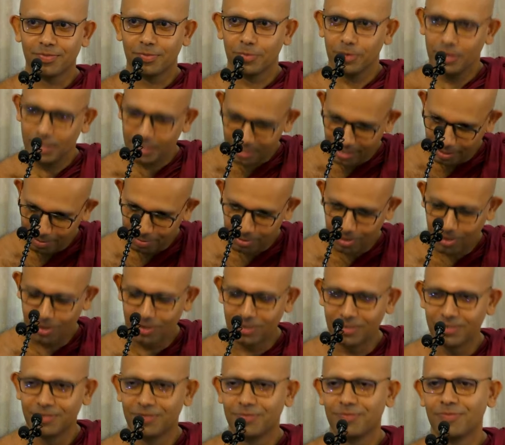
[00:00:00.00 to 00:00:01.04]
We accept
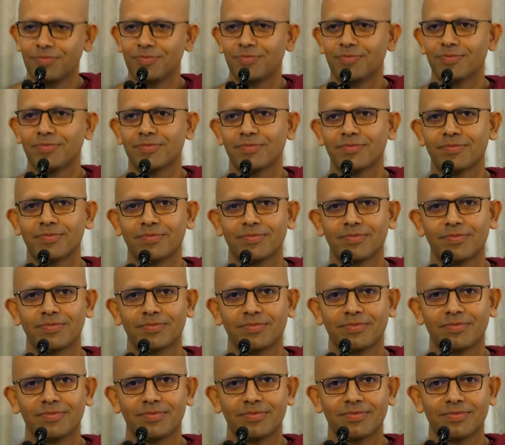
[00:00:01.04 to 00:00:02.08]
God.
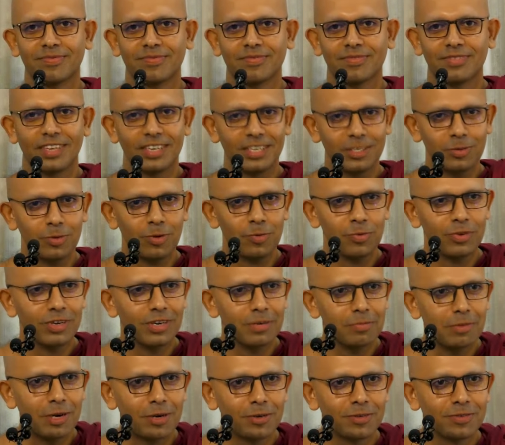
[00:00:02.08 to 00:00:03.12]
That is what we
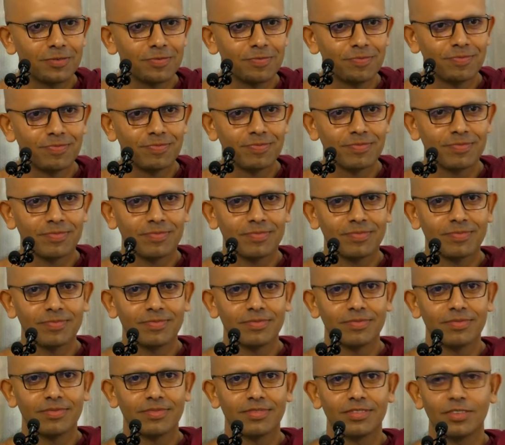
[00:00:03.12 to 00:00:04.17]
are about.
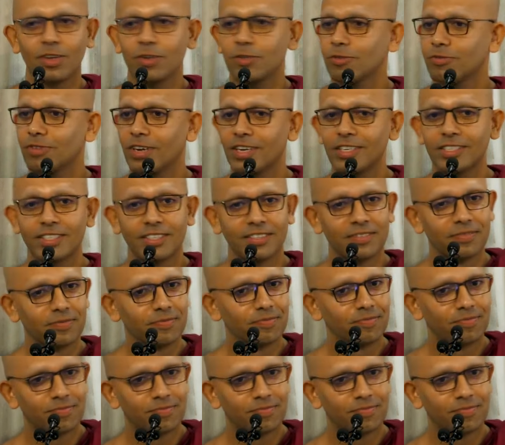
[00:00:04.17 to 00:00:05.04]
Not to fight it.